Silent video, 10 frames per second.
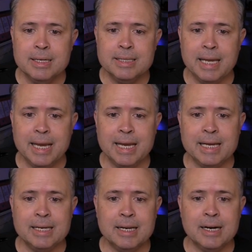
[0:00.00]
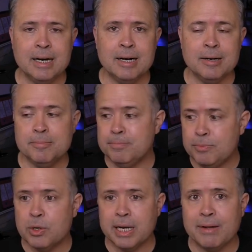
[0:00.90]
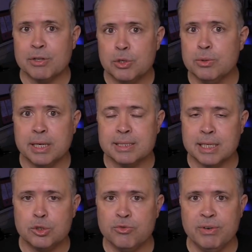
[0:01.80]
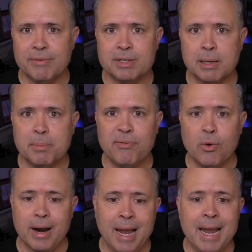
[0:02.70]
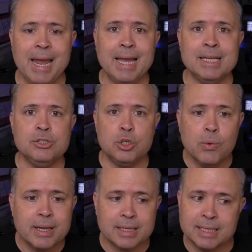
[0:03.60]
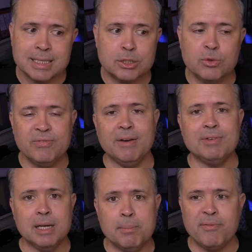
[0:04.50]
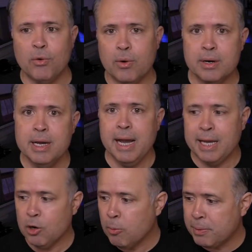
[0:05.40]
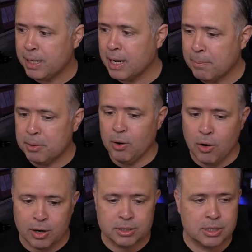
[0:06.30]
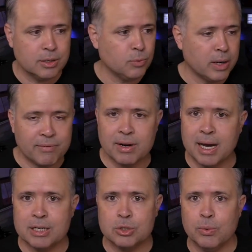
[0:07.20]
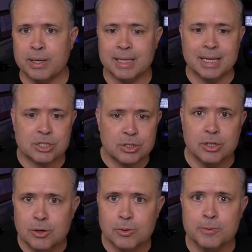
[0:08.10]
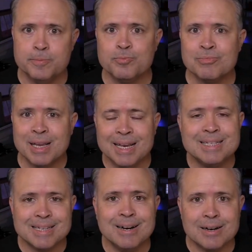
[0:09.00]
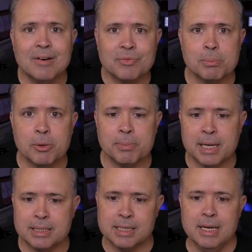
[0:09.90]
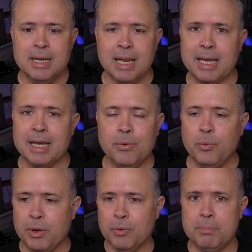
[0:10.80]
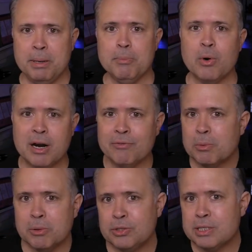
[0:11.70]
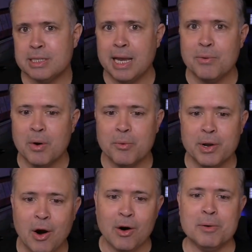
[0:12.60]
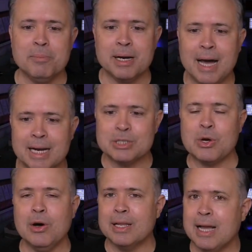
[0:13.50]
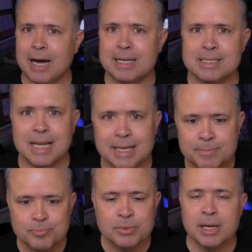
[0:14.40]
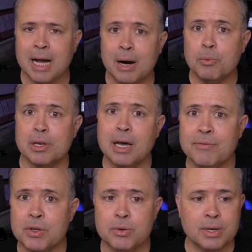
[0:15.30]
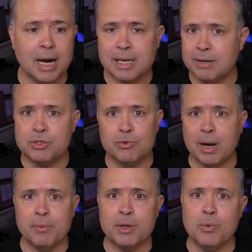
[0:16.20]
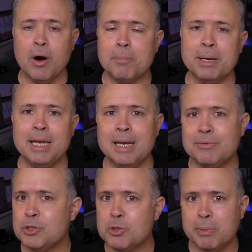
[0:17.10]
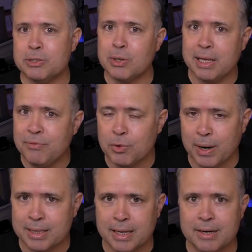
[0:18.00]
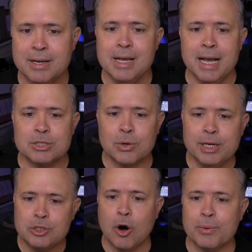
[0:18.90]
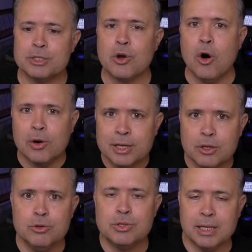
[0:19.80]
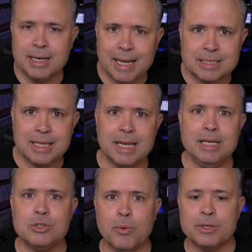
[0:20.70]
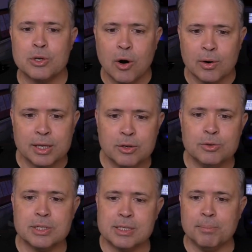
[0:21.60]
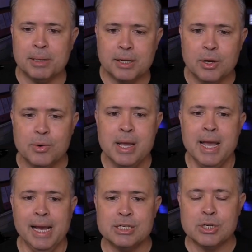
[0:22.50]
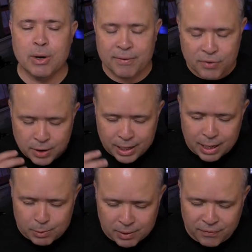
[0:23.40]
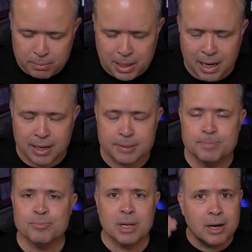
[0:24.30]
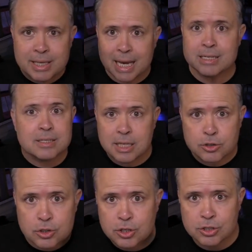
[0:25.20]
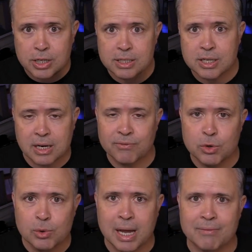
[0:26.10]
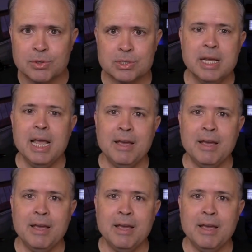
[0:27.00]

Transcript: Then um, you're going to have to do things that you've never done before. And doing things that you've never done before and opening up your heart to whatever God is doing that's new it's uncomfortable because like we would be more comfortable just staying where we are. But God is called. God is not. God will love you. God loves you right where you are, but He loves you too much to leave you right there. And so He's always calling you to the next thing. He's always calling you to something new. And so if you're hearing from God, Yes, this is a season of new levels.